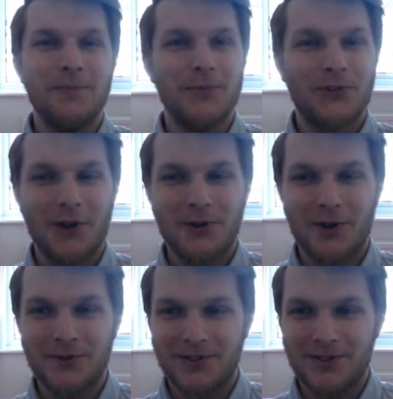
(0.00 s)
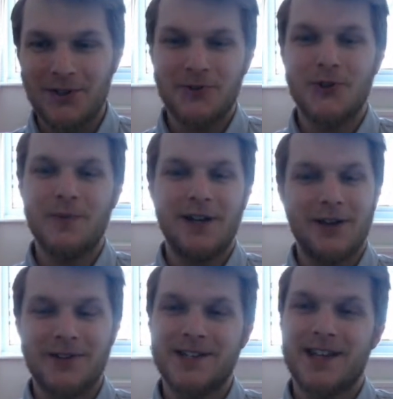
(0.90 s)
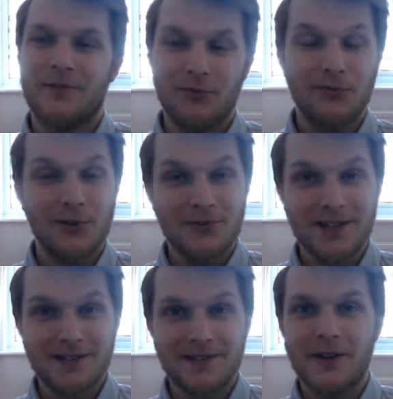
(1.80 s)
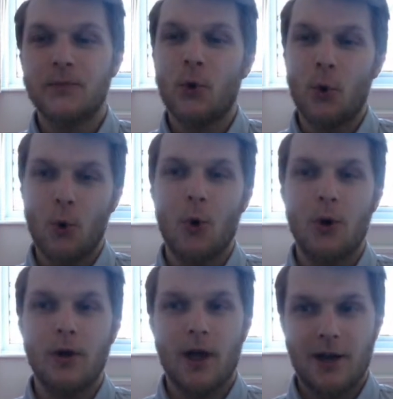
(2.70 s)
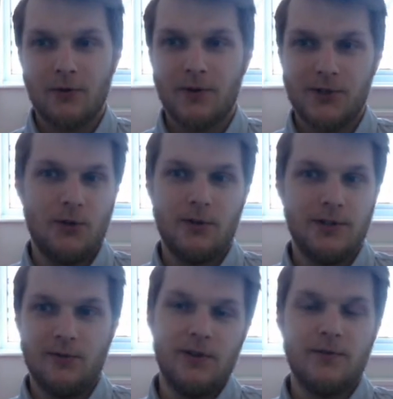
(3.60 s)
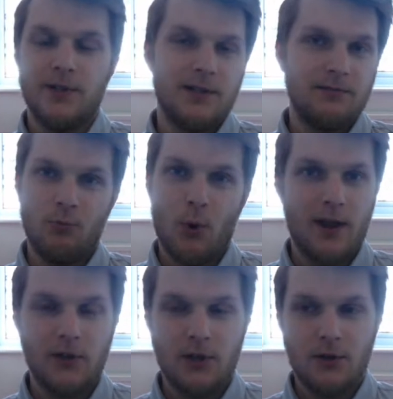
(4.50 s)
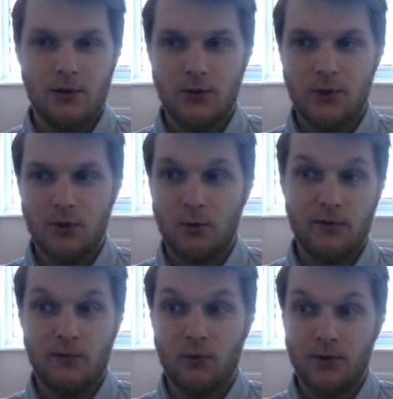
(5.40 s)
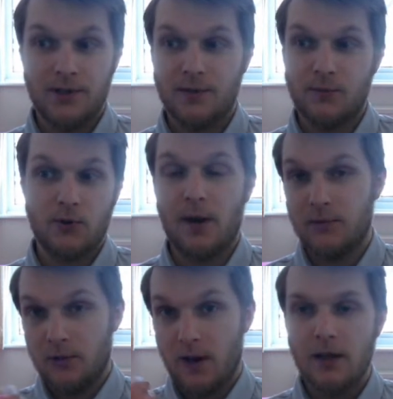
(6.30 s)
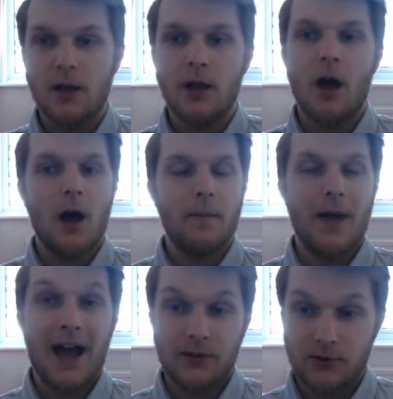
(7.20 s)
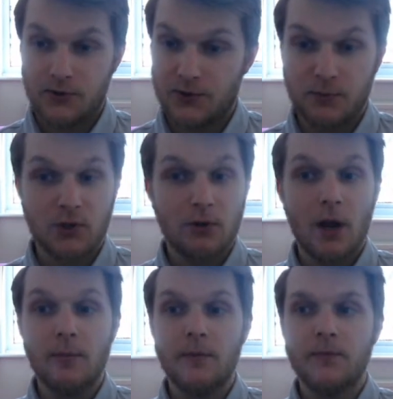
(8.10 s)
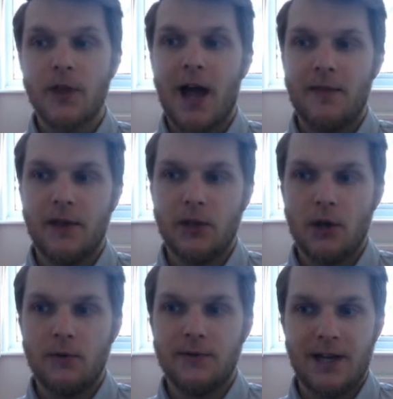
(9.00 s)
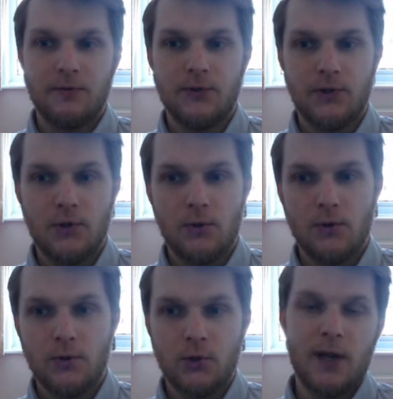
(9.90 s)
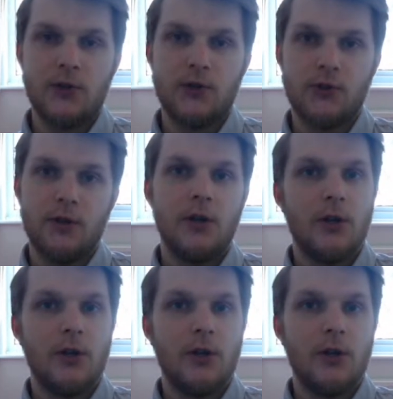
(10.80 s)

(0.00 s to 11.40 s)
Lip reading: So go to YouTube and go to 7Flutist, or Chris Doherty Flutist, whatever you do, or if you've already subscribed, great. And subscribe, and then go down to Twitch,